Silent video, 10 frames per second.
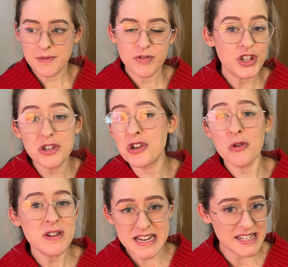You don't
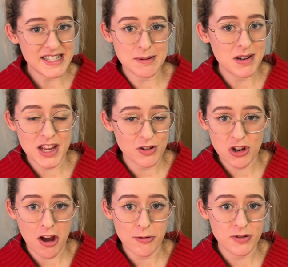need to stimulate your
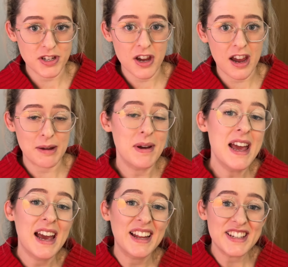child all the time.
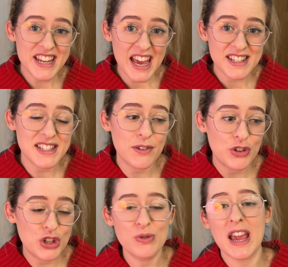And yes, if
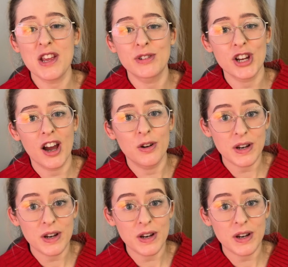you get your child